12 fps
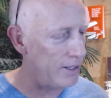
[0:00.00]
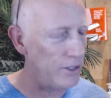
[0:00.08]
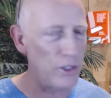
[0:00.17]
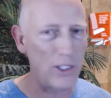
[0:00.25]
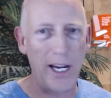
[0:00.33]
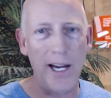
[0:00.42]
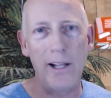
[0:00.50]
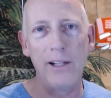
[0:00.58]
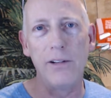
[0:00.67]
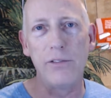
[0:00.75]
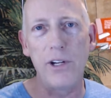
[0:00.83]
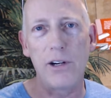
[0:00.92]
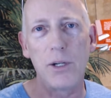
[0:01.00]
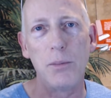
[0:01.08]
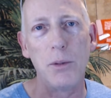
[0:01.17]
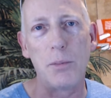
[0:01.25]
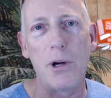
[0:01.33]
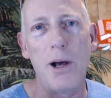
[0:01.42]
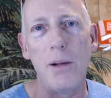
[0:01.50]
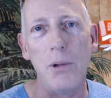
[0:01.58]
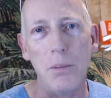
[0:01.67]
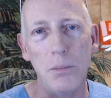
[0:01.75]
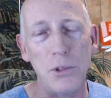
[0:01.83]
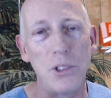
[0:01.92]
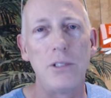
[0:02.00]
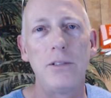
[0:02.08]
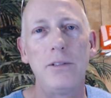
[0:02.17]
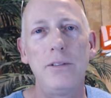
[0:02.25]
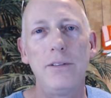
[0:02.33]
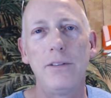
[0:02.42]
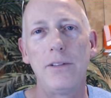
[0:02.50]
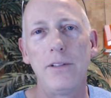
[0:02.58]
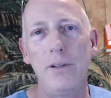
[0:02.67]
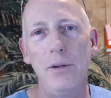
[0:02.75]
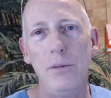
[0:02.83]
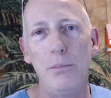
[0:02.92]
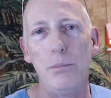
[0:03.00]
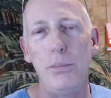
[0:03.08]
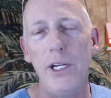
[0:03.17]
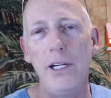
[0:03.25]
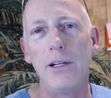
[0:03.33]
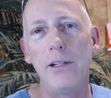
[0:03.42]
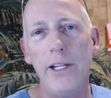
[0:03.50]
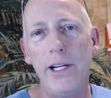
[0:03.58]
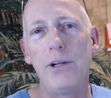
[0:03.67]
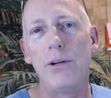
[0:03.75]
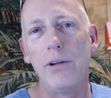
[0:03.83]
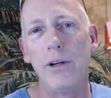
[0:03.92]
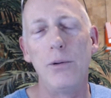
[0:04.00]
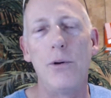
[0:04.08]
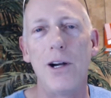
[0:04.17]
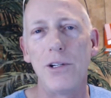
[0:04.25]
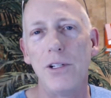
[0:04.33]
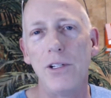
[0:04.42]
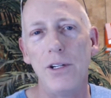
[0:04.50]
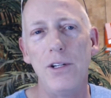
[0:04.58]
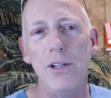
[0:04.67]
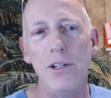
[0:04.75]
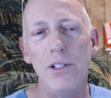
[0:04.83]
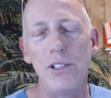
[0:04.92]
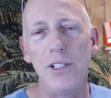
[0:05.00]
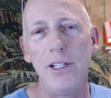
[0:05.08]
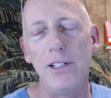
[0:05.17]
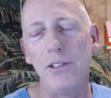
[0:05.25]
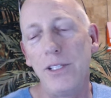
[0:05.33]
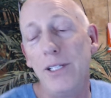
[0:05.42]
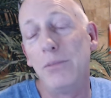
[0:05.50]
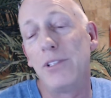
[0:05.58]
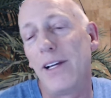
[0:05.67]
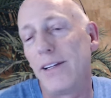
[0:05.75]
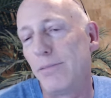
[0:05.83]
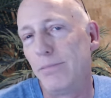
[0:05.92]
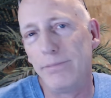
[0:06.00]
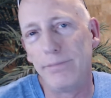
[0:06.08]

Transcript: scale of terrible problems, being a leaker in Washington, D.C. seems like,